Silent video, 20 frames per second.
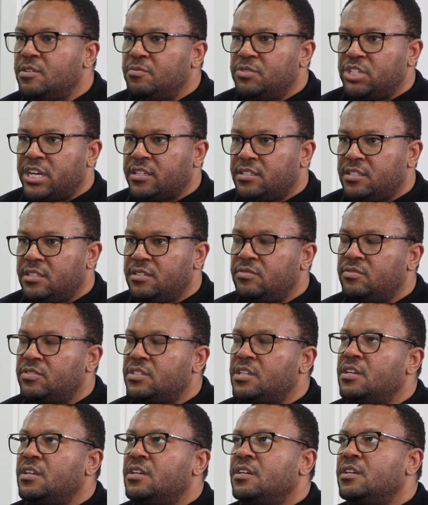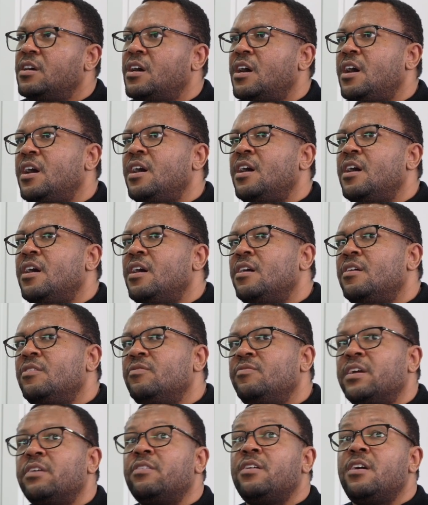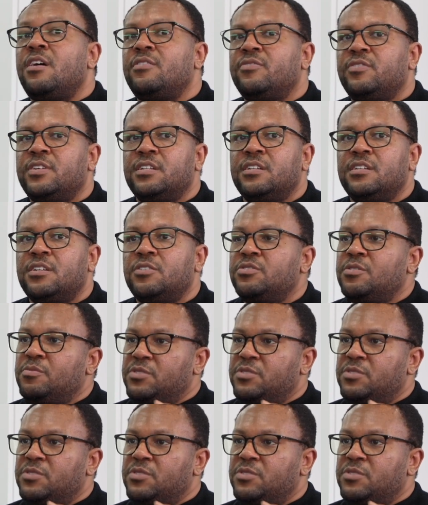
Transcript: objectives. Very often those